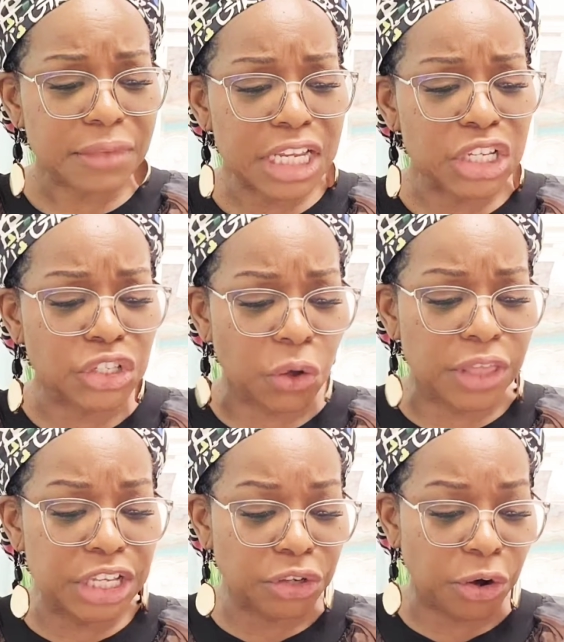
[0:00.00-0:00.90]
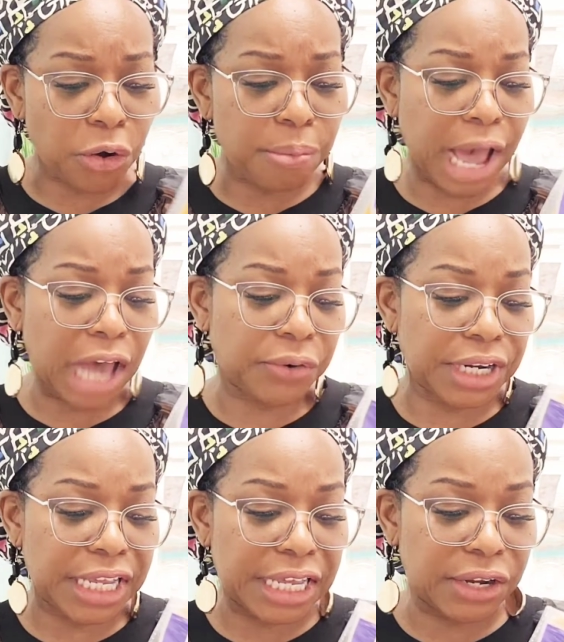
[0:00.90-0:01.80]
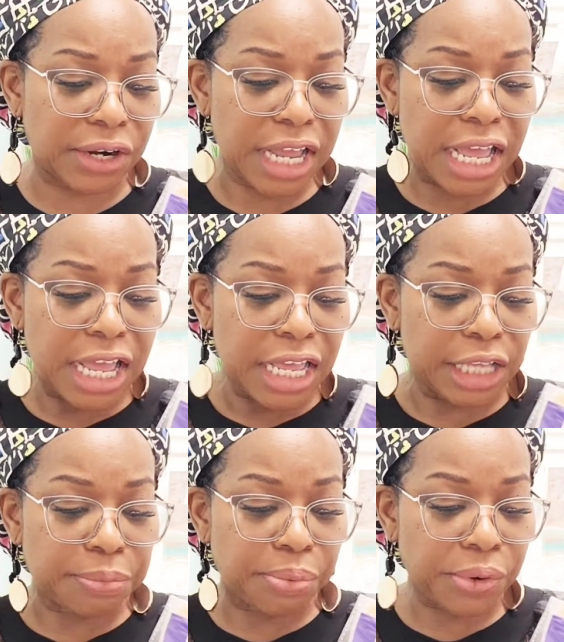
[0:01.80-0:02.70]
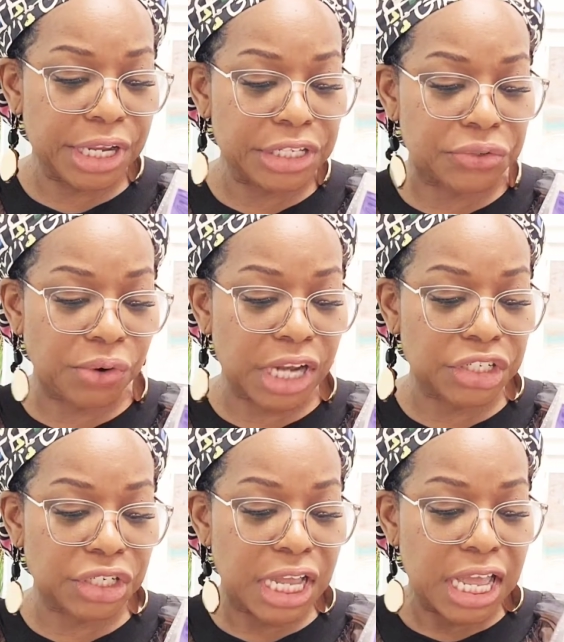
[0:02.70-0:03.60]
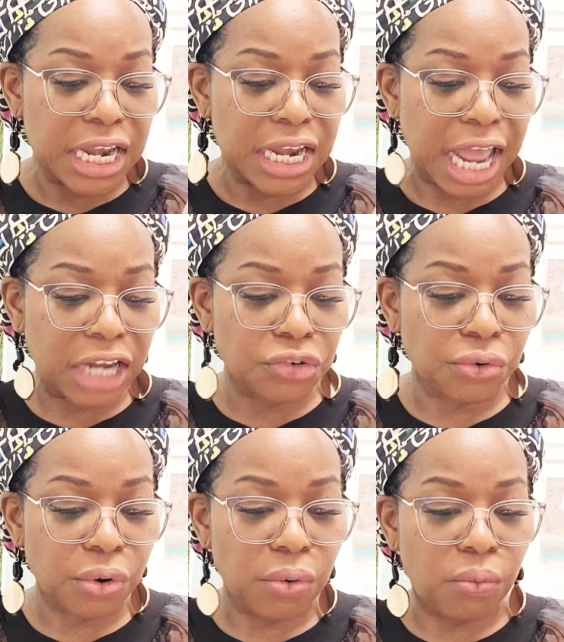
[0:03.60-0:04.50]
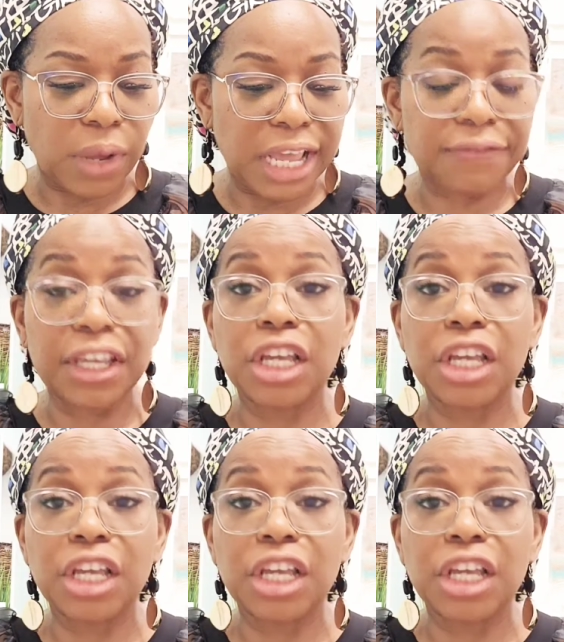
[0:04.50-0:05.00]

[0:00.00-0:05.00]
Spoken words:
So this curl pattern here is pre-stretch natural wavy